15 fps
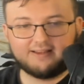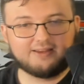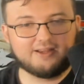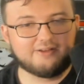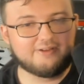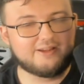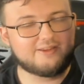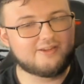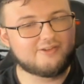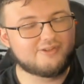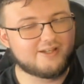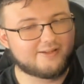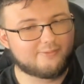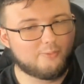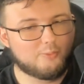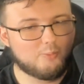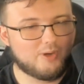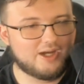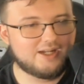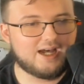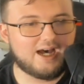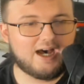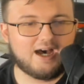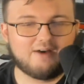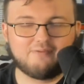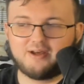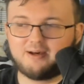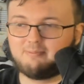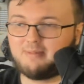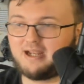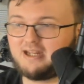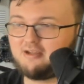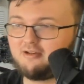So this is just one of the many